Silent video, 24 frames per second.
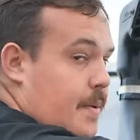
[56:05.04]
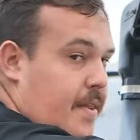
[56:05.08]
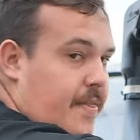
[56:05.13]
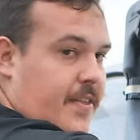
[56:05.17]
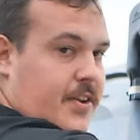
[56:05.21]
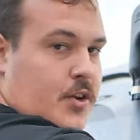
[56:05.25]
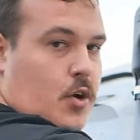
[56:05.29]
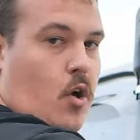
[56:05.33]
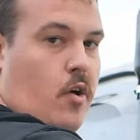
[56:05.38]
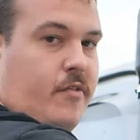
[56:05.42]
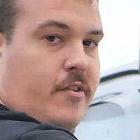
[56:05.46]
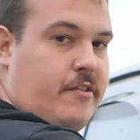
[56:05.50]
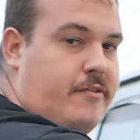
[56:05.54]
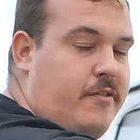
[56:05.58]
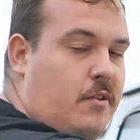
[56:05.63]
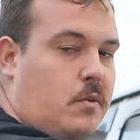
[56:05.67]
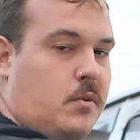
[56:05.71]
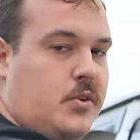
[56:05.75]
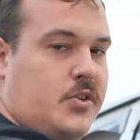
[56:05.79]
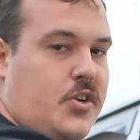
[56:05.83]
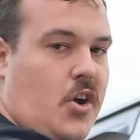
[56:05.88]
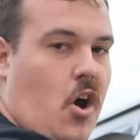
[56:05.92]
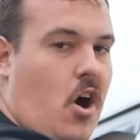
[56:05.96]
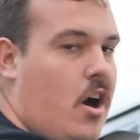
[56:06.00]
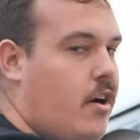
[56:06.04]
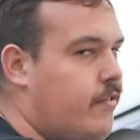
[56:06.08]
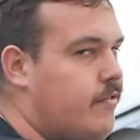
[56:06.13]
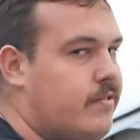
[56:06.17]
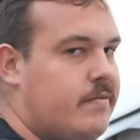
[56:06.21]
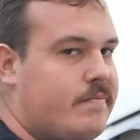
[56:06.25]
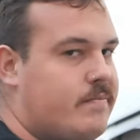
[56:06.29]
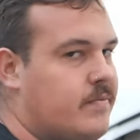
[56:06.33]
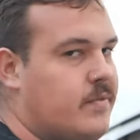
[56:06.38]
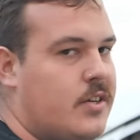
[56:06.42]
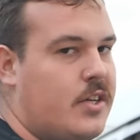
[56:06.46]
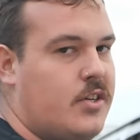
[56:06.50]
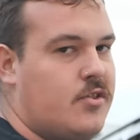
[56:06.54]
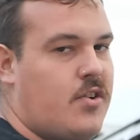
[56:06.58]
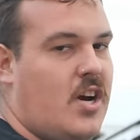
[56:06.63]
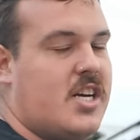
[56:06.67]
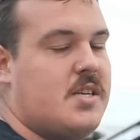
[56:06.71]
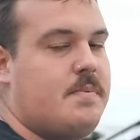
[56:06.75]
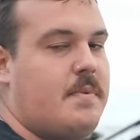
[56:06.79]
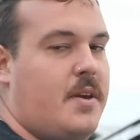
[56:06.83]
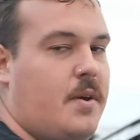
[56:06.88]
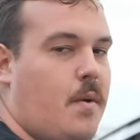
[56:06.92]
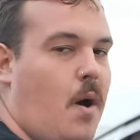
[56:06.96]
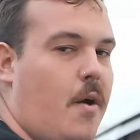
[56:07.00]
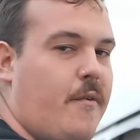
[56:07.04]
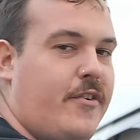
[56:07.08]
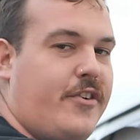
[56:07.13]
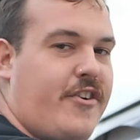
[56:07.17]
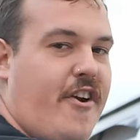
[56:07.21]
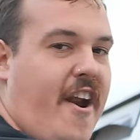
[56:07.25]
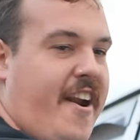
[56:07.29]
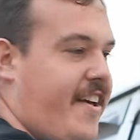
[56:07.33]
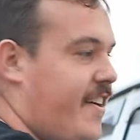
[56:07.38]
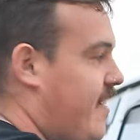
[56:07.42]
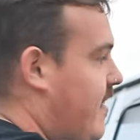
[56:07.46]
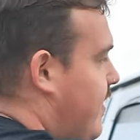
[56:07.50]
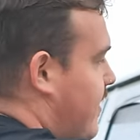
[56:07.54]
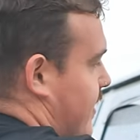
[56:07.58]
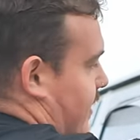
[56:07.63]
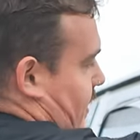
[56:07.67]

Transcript: it in the door of your four-wheel drive. Trust me, you won't regret it.